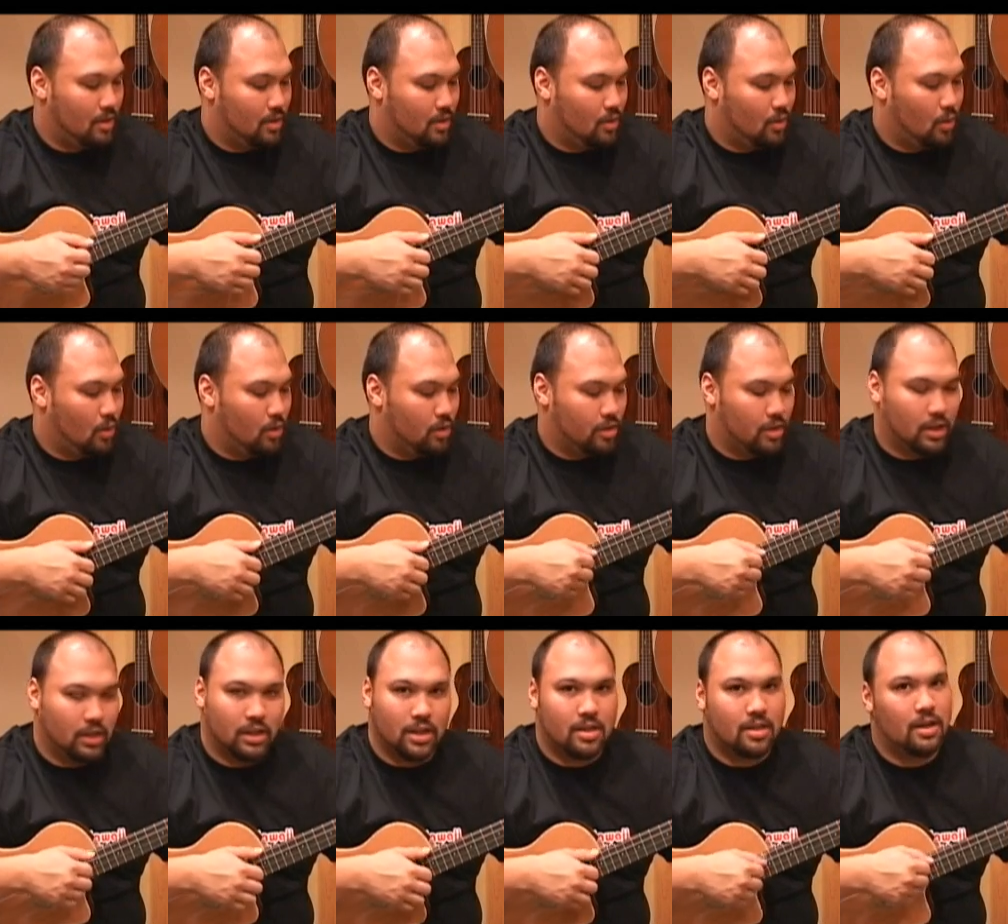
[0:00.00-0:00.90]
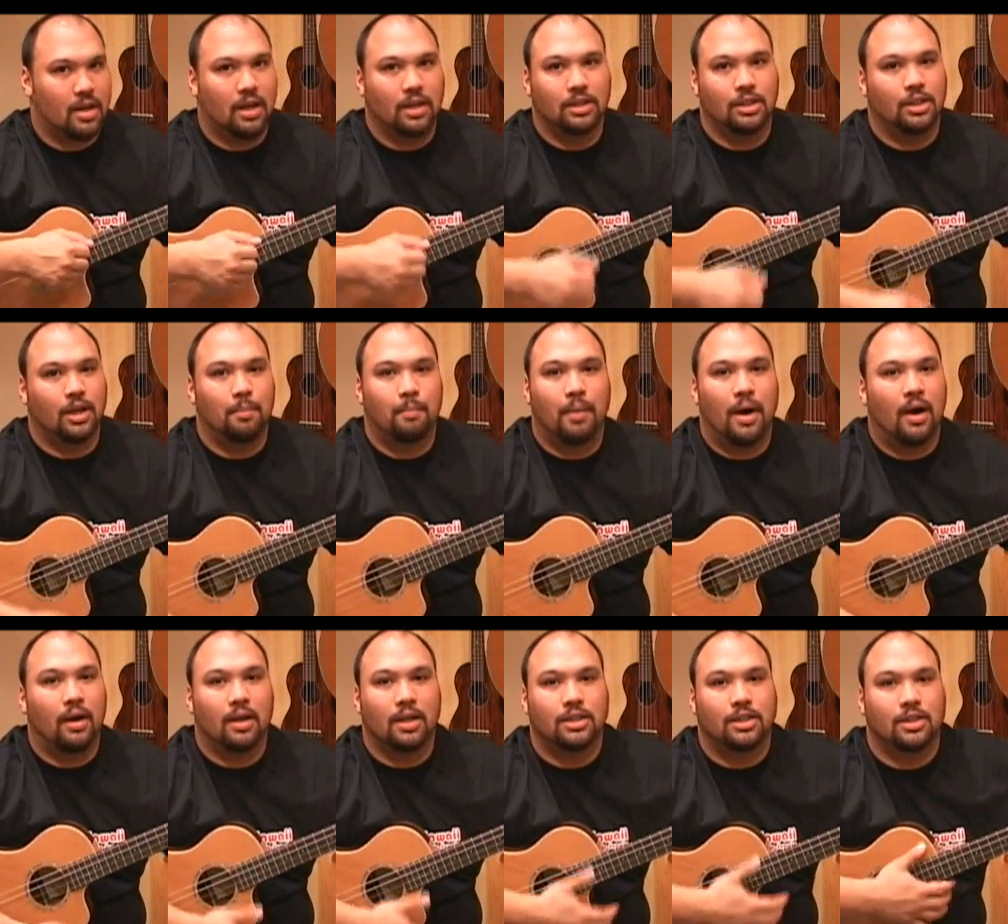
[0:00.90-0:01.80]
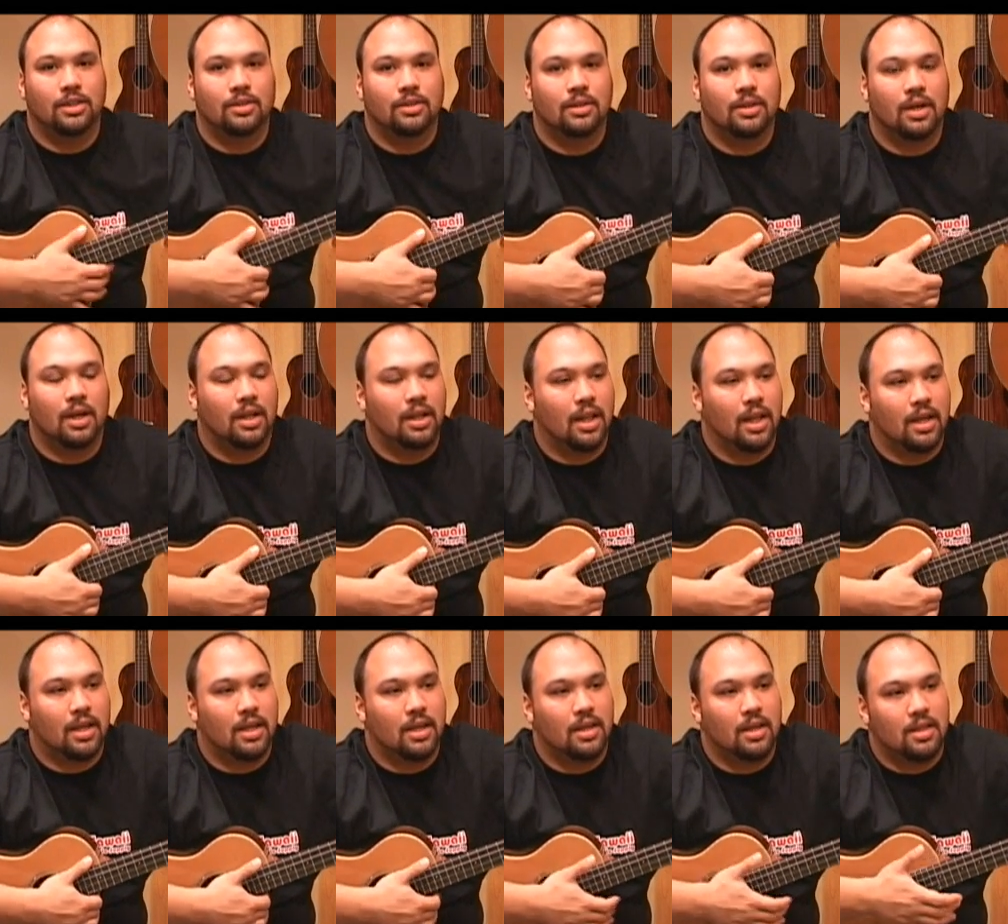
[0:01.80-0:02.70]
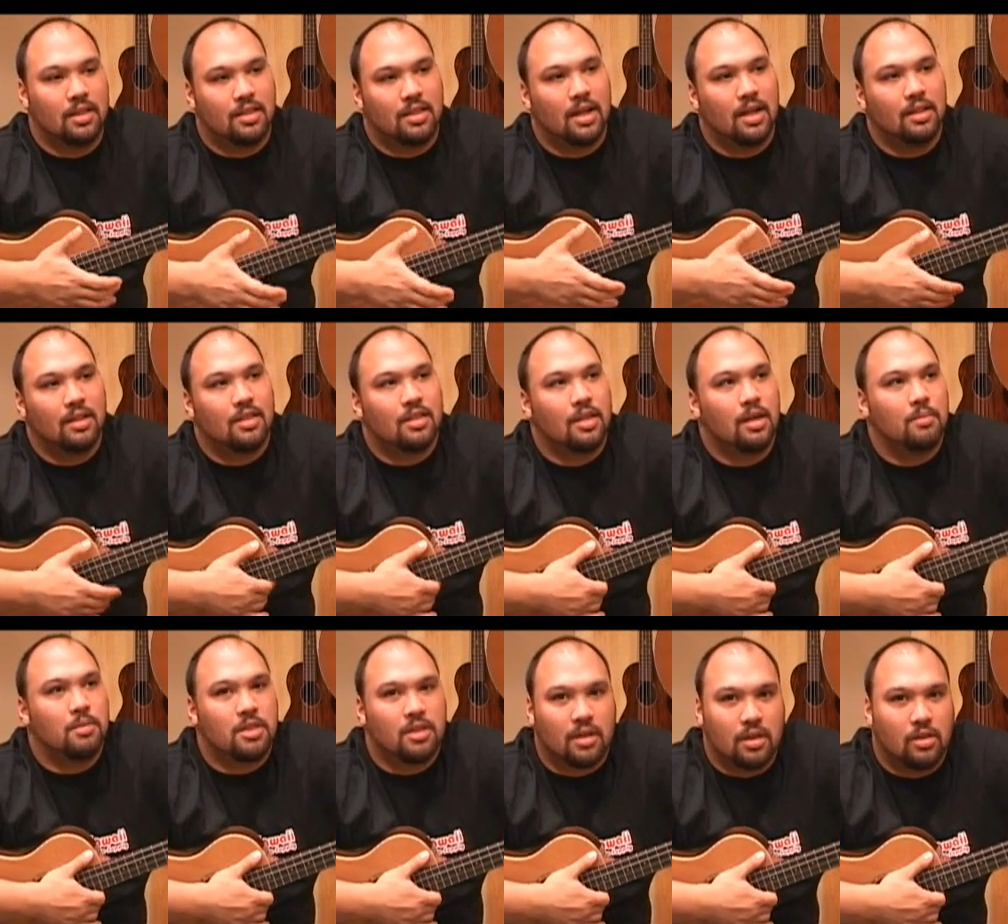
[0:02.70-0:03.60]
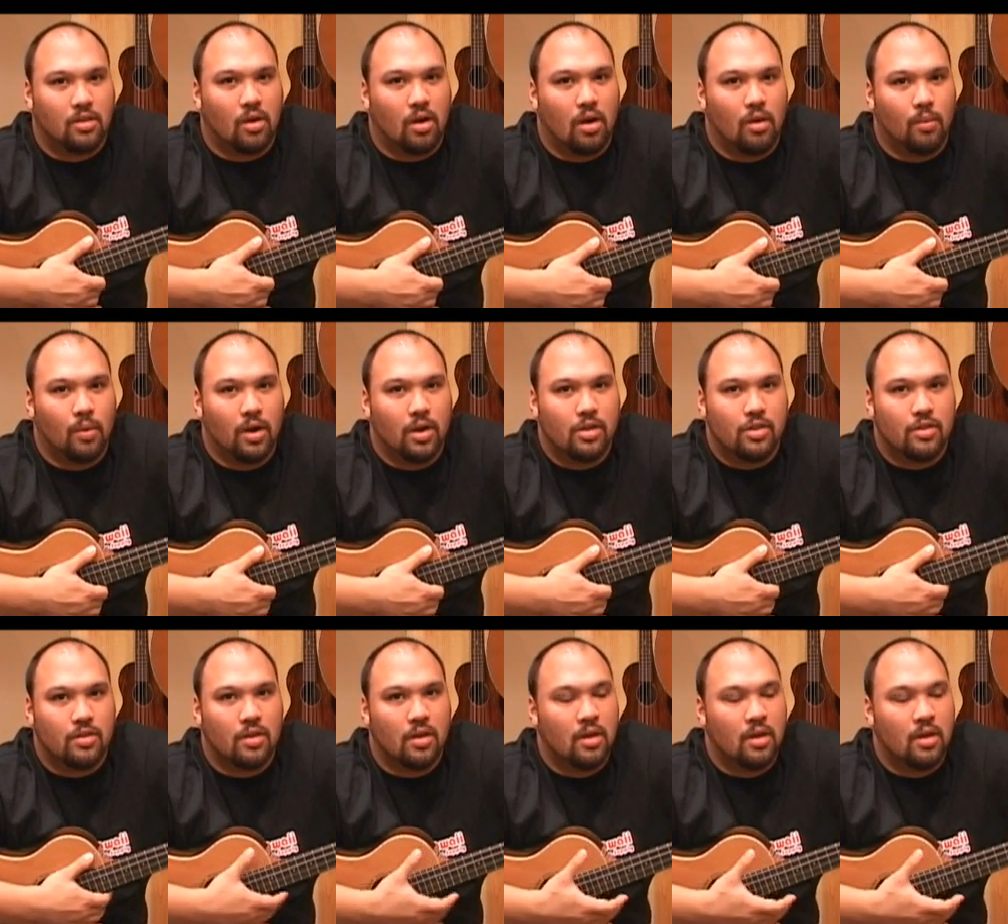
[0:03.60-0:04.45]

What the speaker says: chords that just kind of jump out at you, and like it's not the same as a guitar, whereas